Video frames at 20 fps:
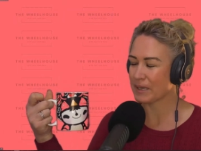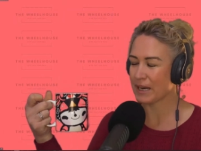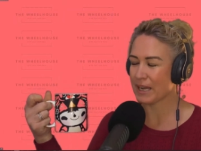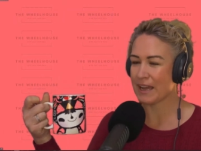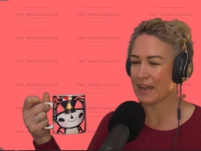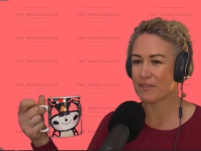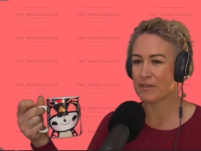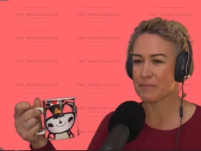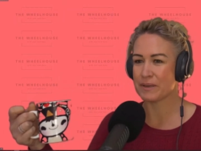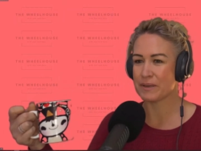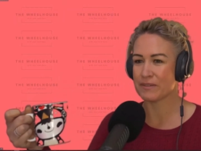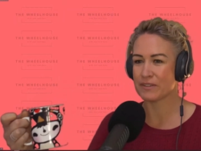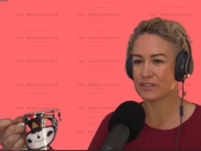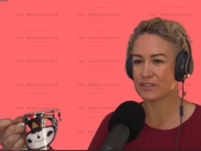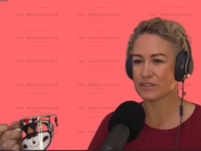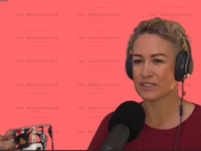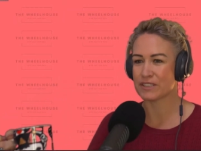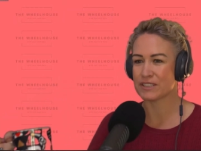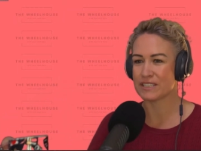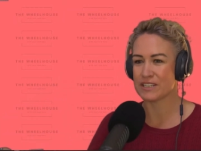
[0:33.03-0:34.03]
but I have a bit of
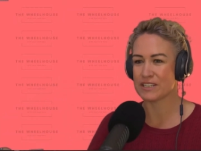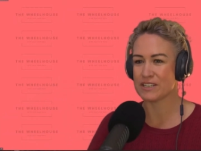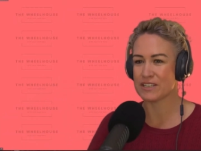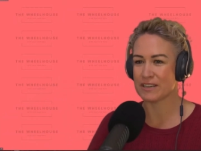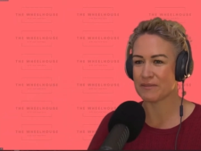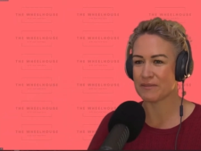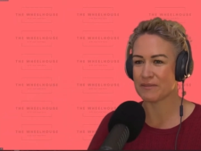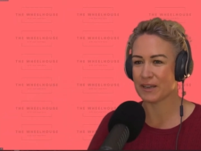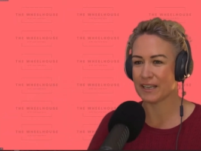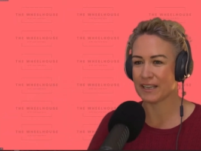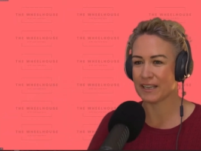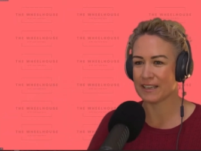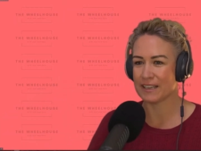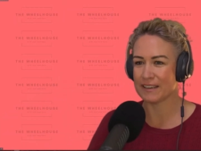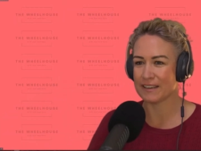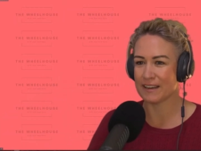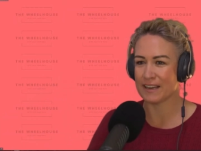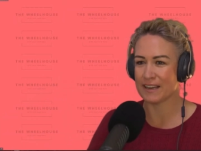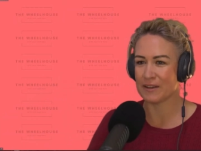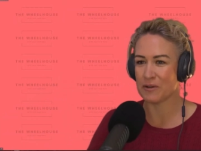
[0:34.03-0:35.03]
a tradition
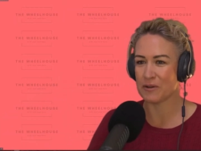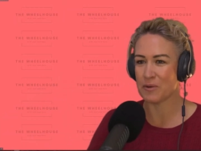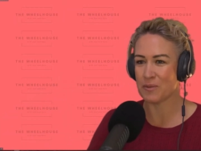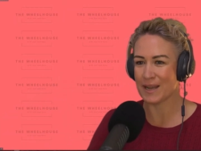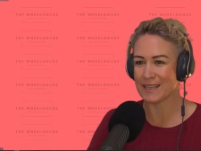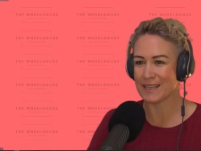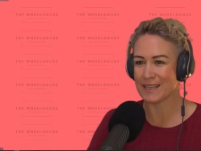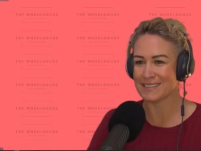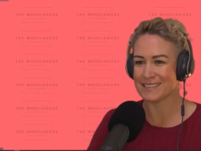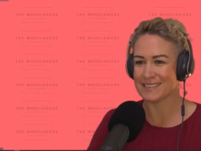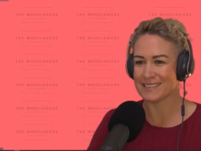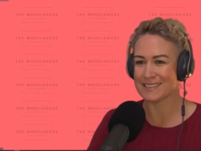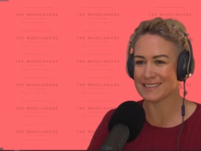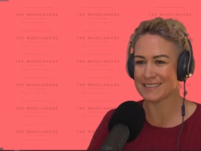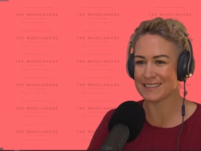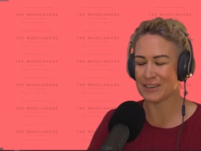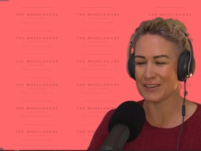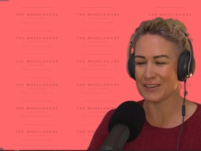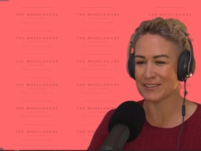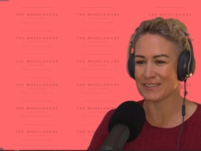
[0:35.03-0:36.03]
where I always,
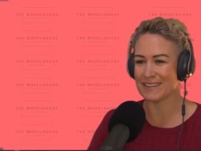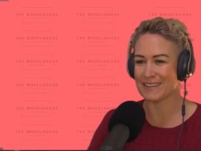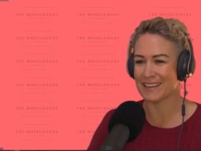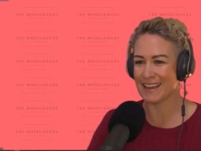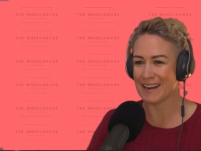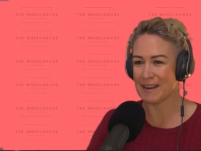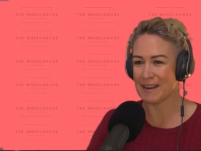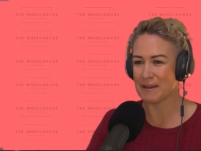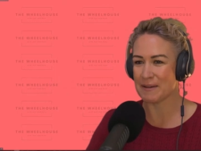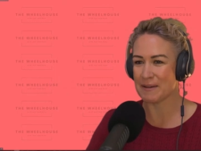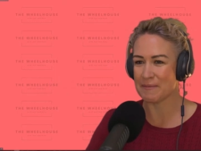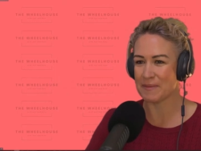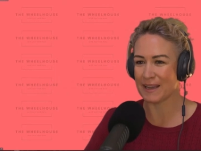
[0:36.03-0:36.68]
you know, get